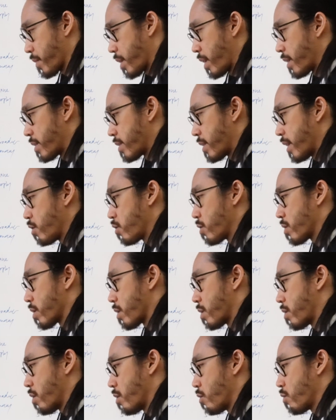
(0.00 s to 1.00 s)
Sages are
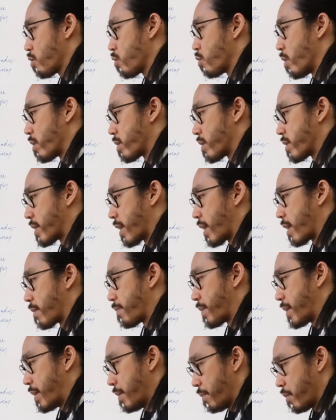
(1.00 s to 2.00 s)
those who understand
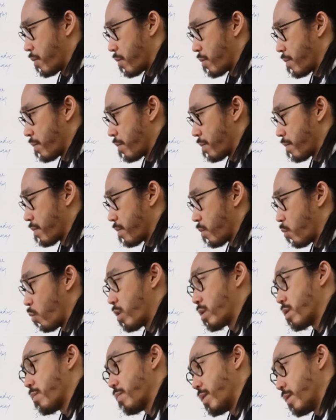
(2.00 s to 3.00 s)
people.
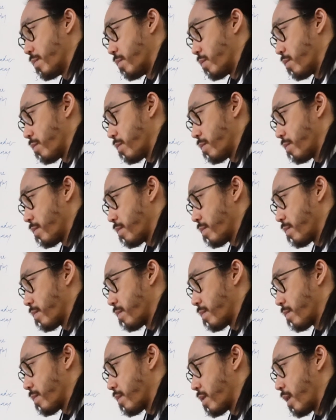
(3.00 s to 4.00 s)
What people?
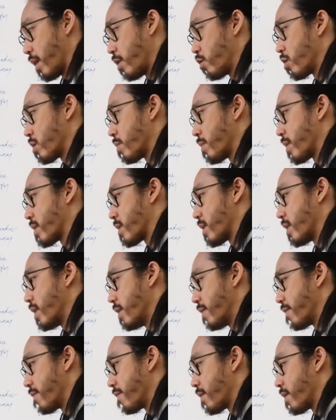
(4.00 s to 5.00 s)
Sages must
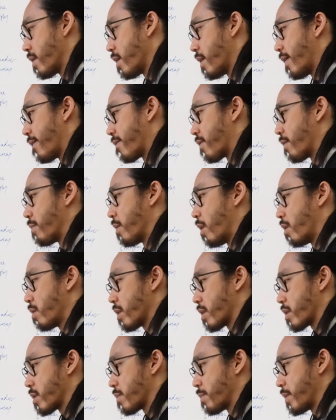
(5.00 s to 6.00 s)
live from long
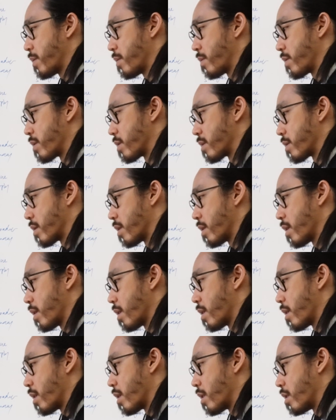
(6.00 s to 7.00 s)
experience,
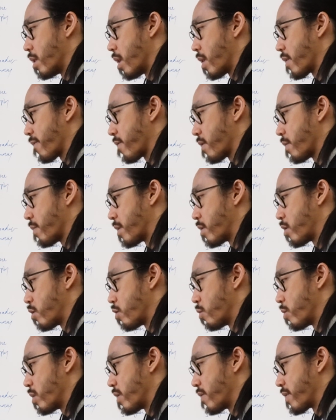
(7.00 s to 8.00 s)
not from
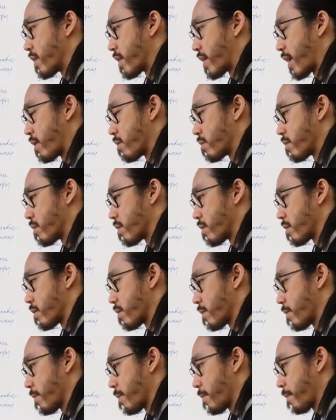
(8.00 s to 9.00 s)
intuitive encounters."
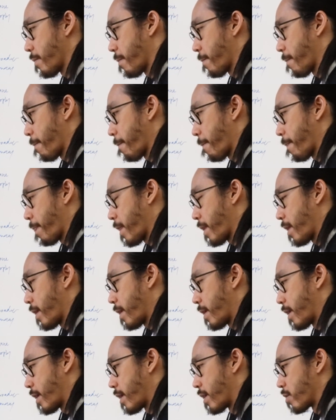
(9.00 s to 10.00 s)

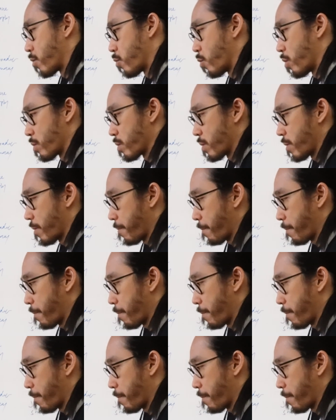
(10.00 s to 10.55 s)
End quote.